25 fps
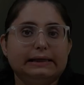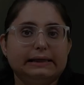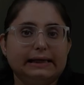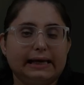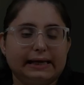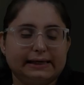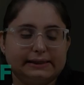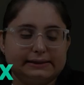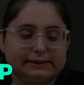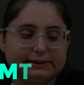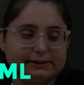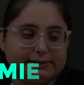
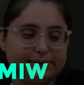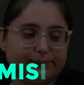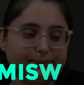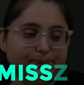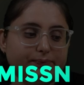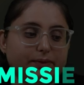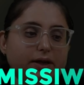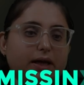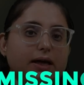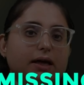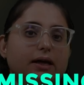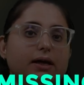Next,
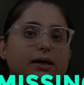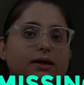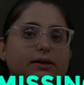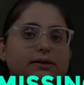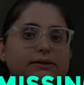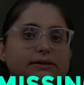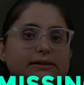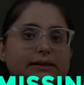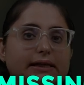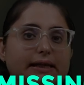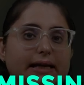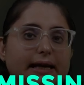
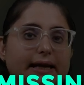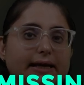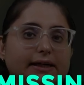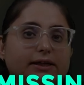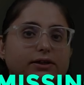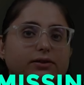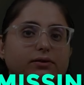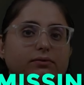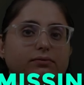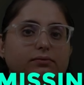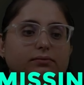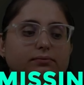
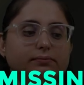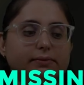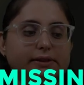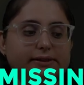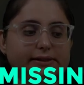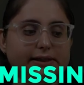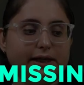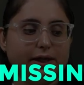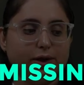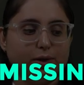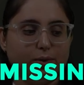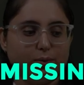select
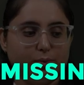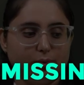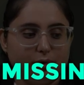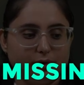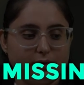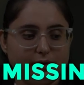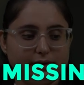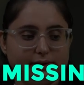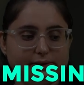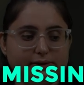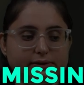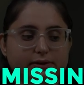missing
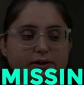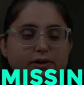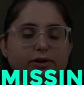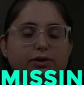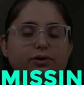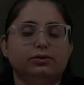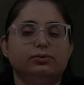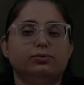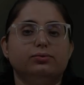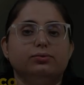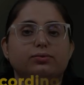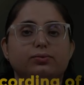words.
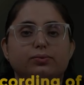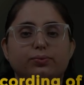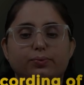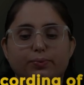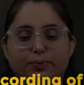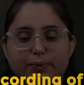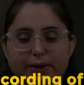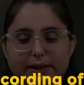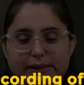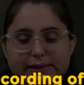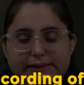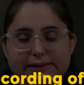You
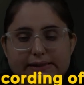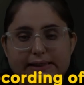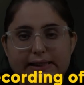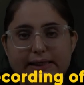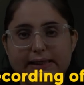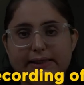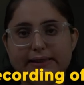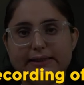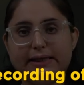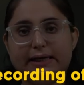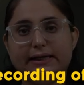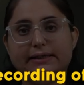will
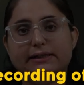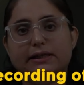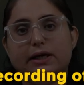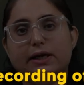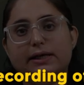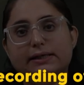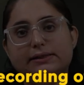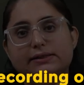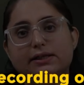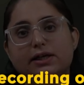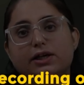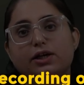see that
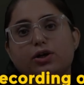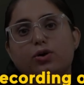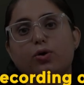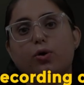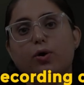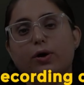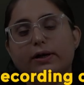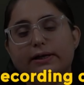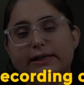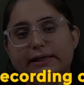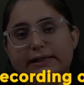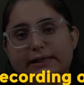there is a
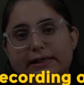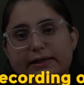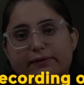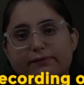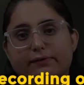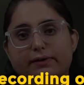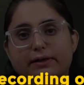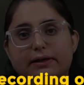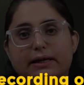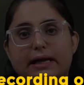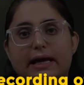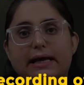recording
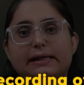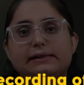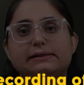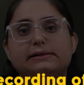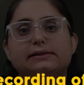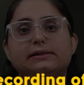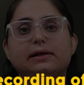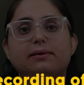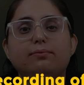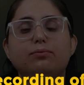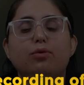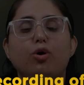given and
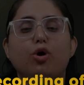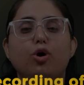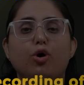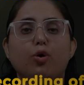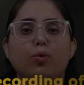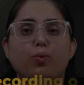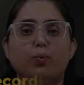some